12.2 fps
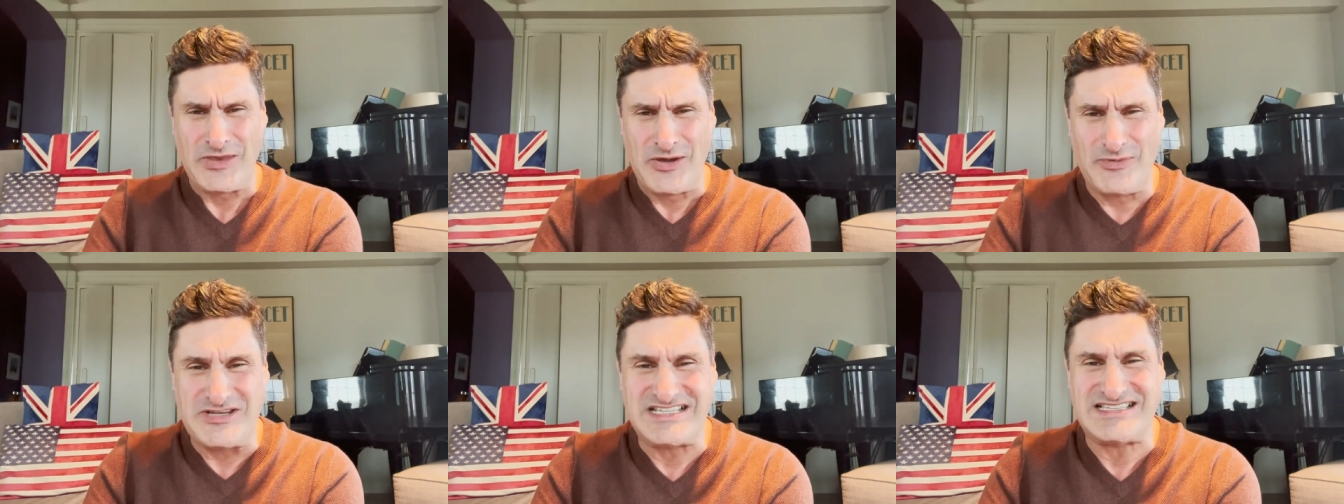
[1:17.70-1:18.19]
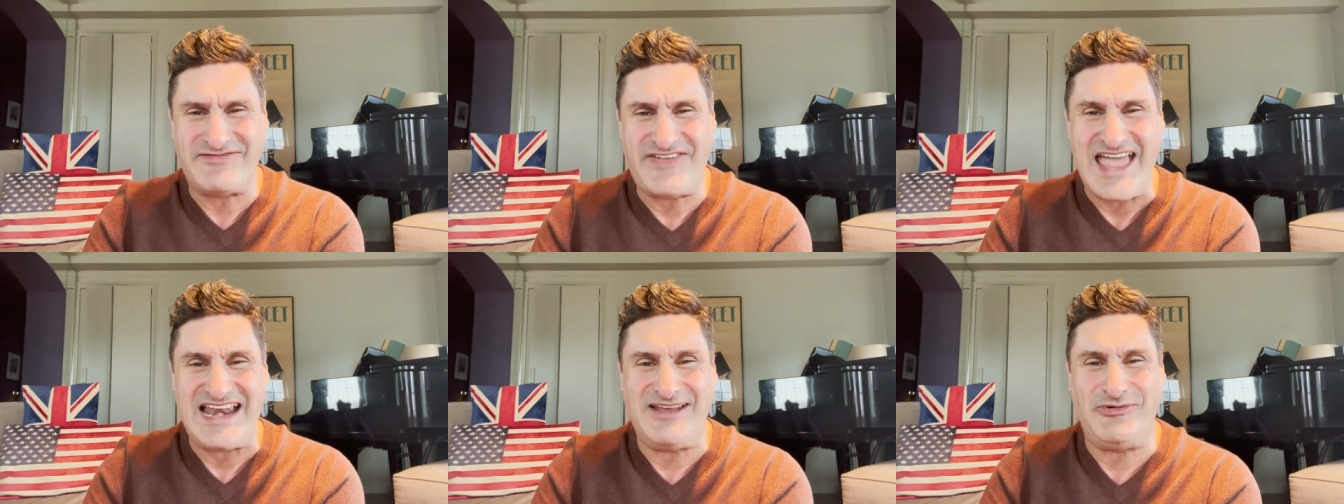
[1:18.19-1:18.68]
which is
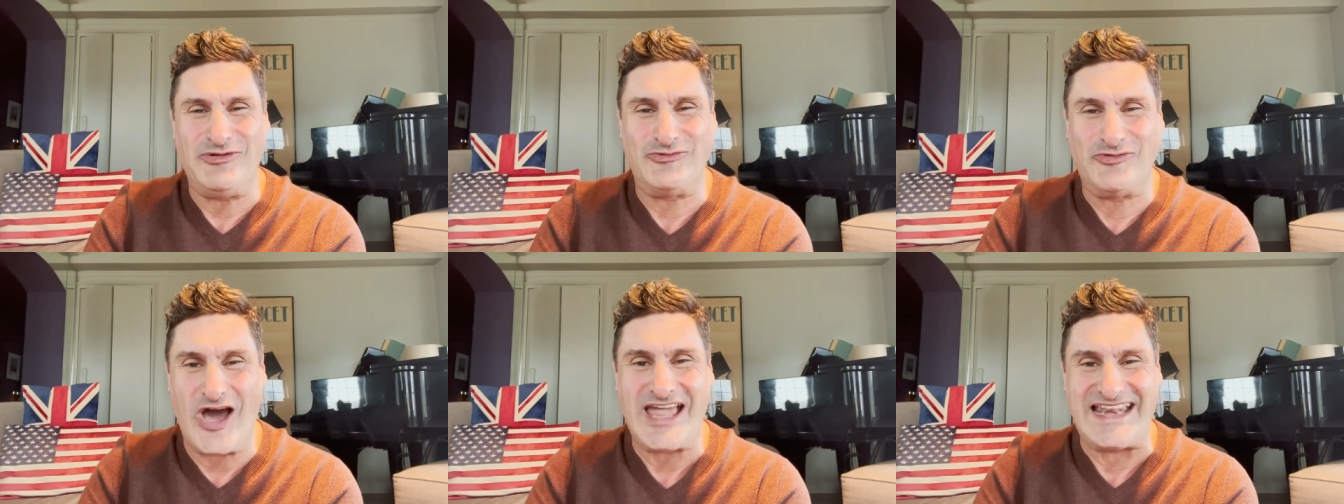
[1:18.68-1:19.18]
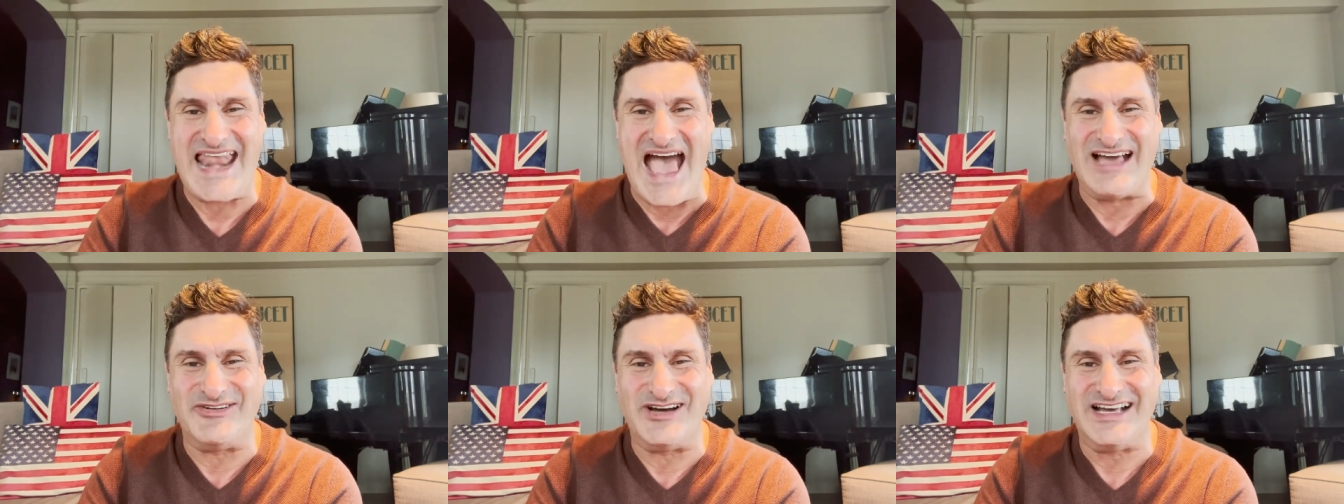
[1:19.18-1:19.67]
available right
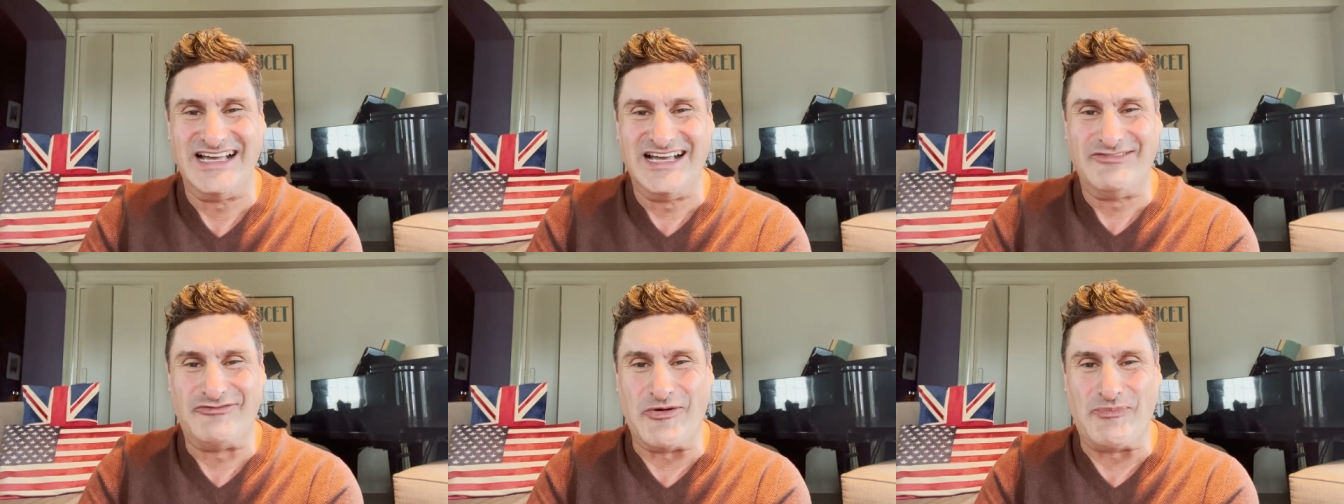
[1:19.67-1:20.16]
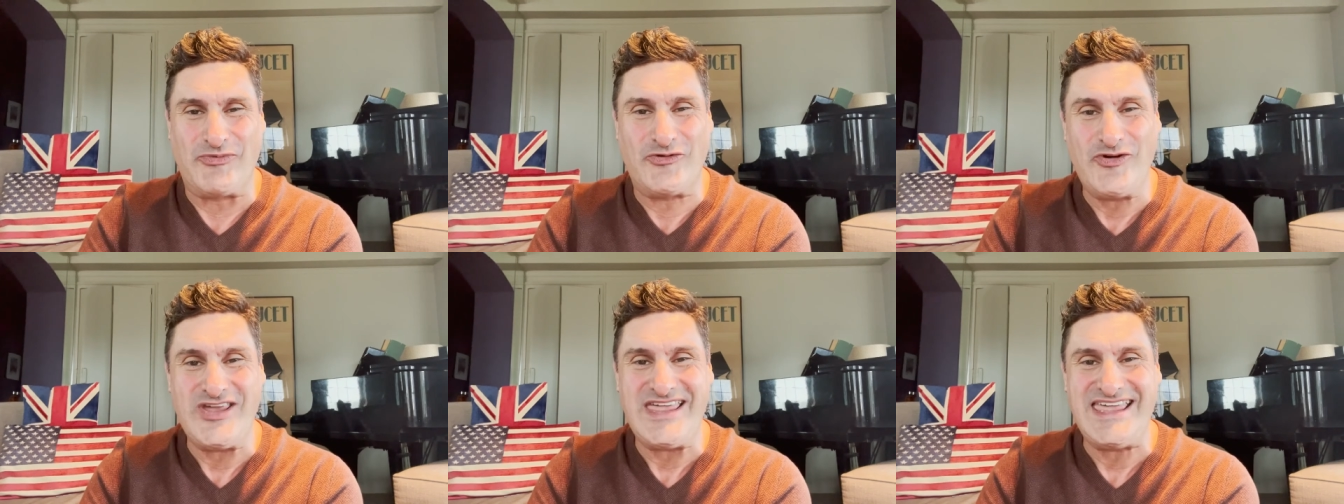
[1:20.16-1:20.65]
now for
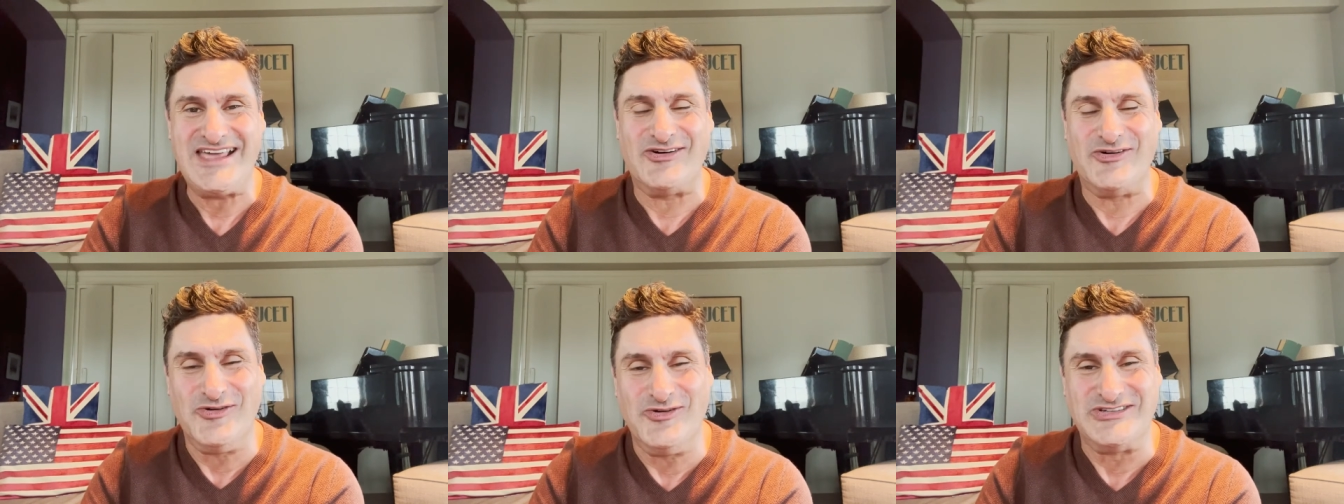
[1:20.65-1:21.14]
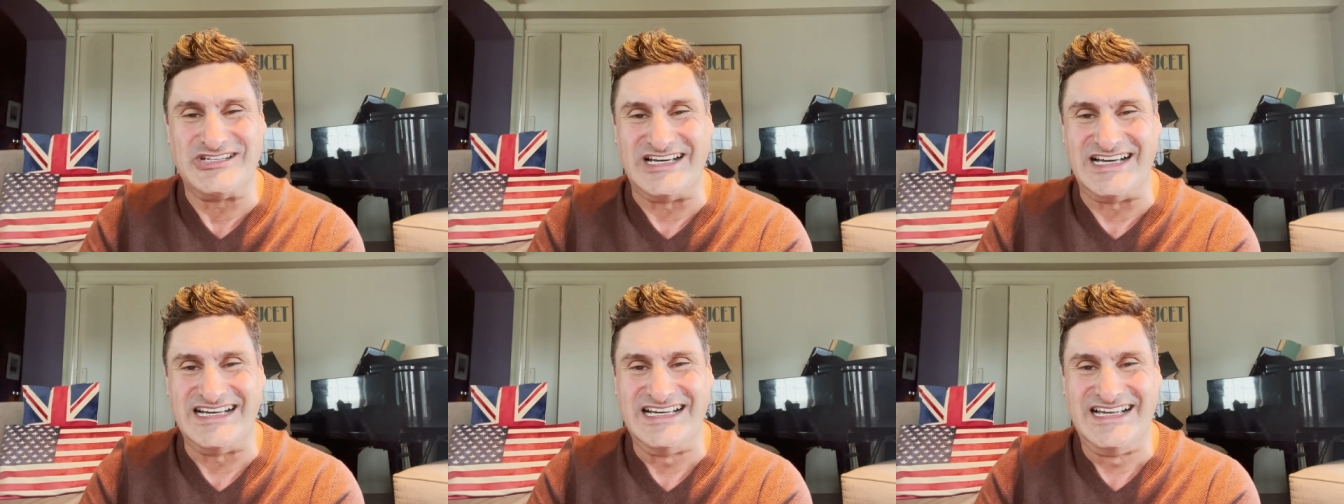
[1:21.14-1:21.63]

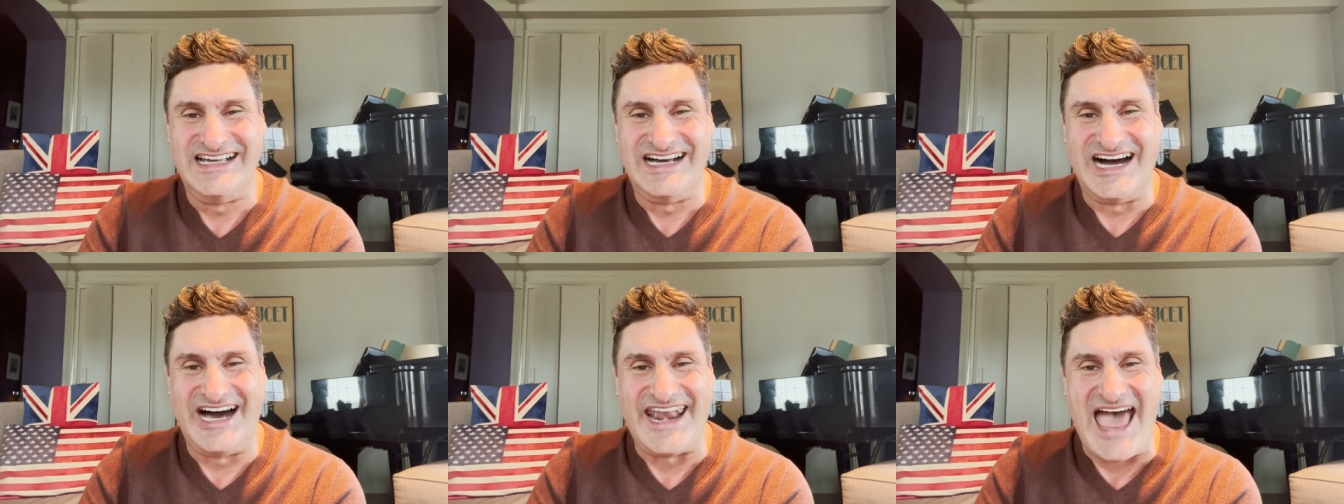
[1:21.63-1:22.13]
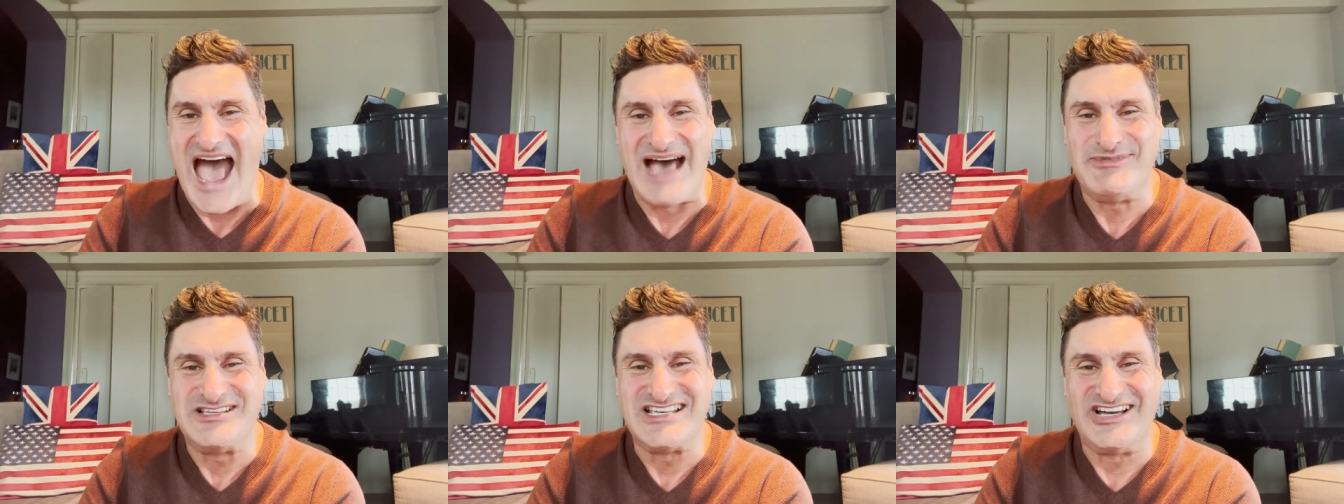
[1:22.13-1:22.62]
pre-order on
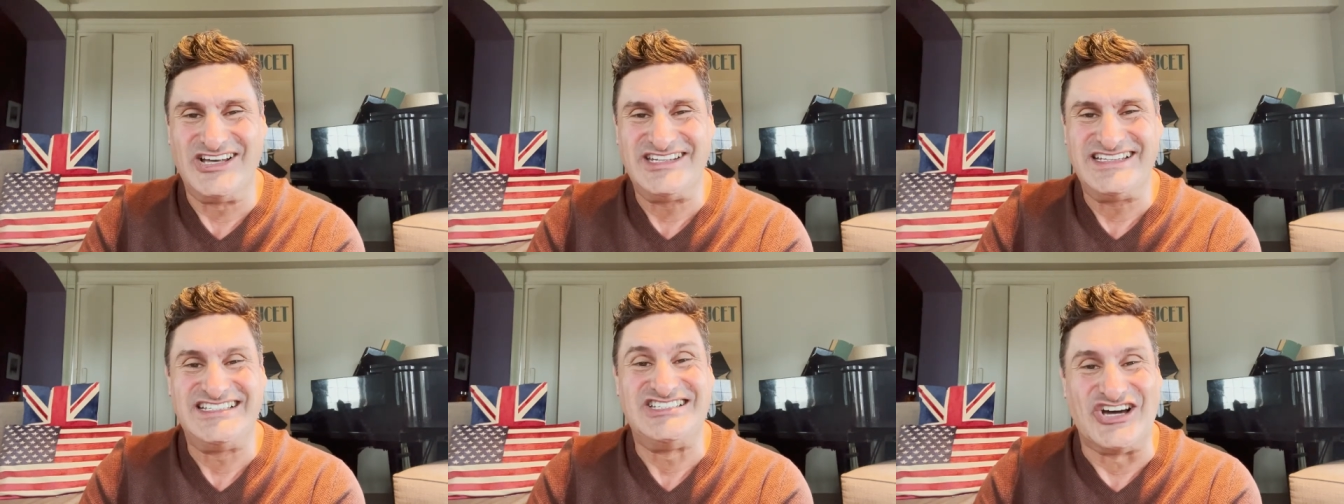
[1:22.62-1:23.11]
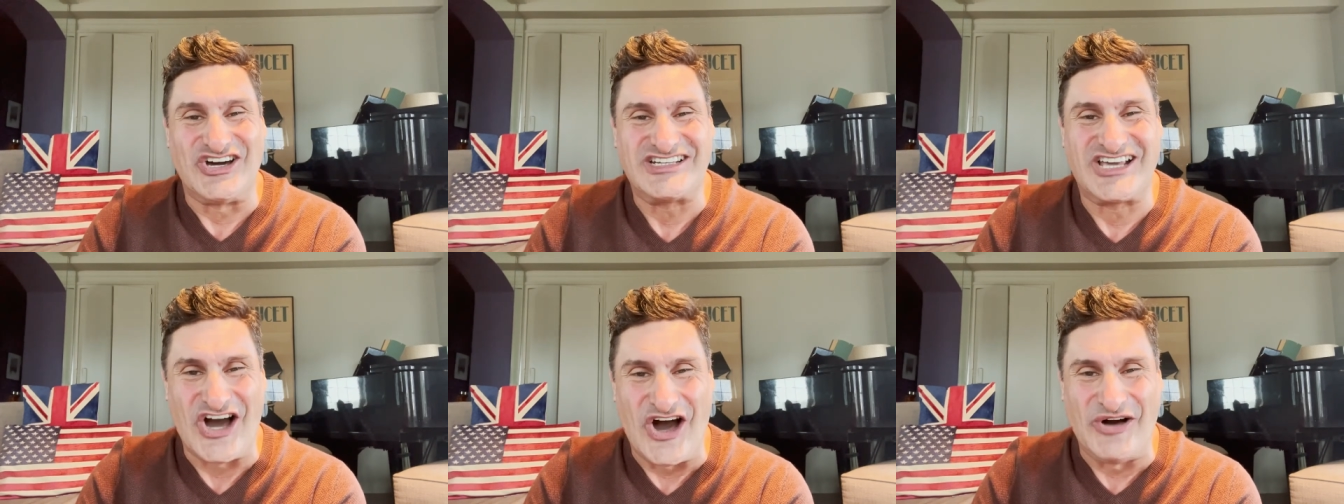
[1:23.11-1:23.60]

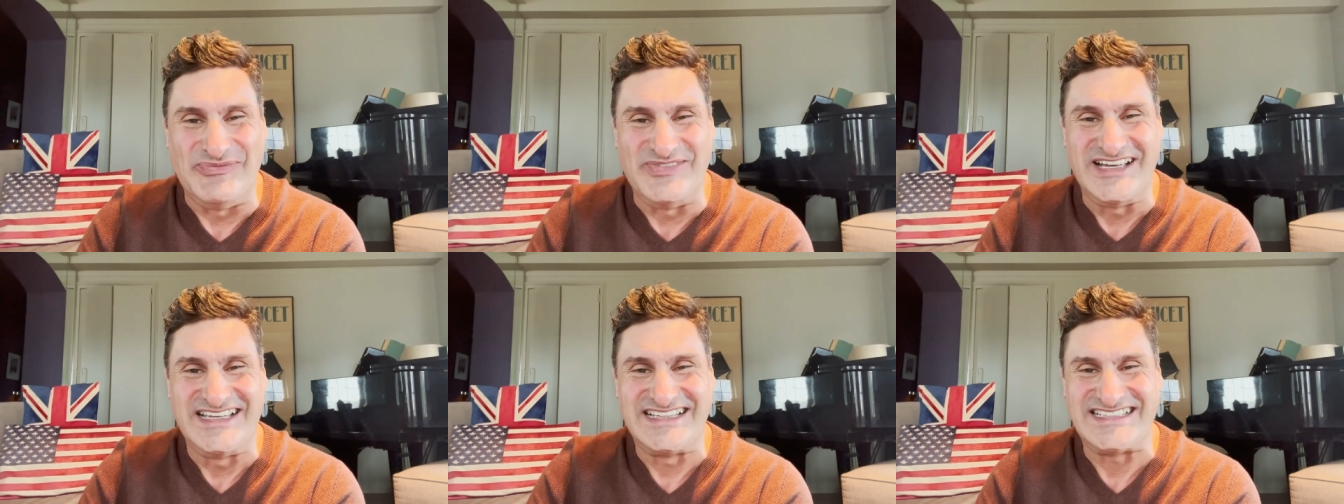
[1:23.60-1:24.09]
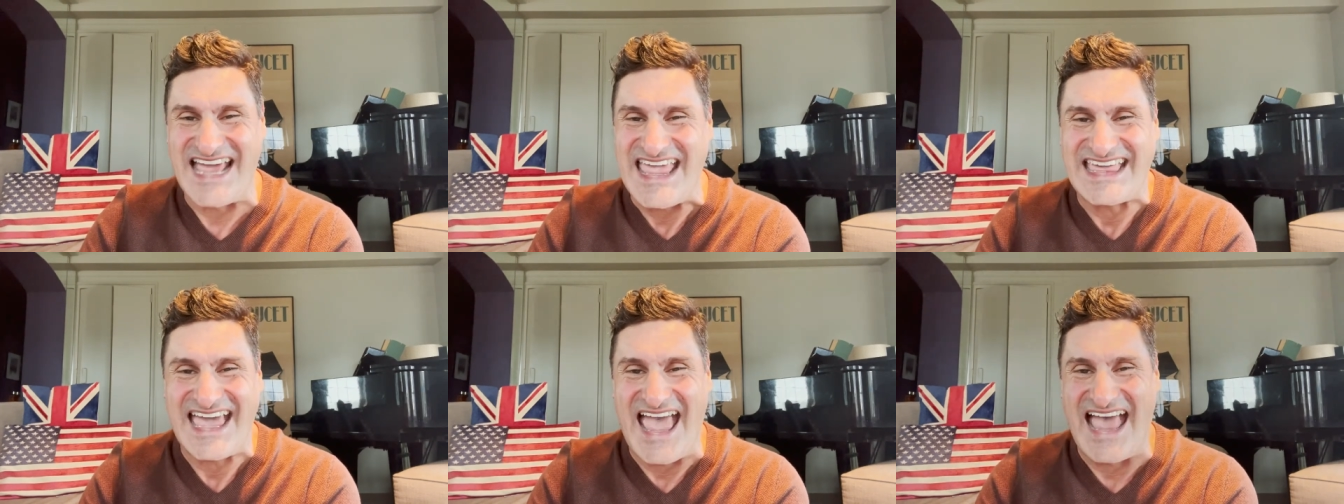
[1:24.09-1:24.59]
Amazon.com.
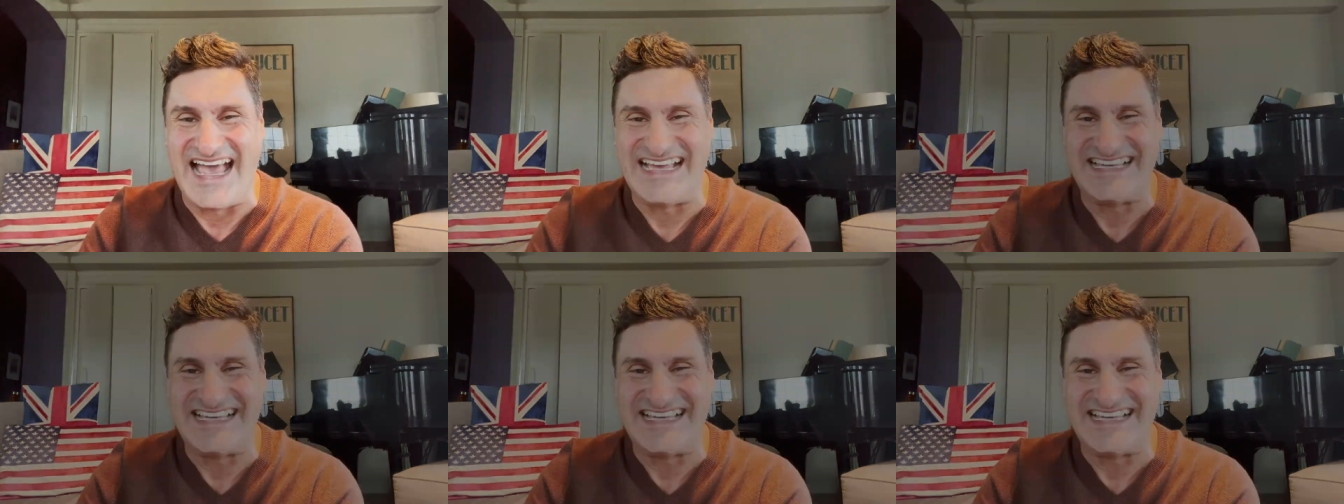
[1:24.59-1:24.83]
Take care.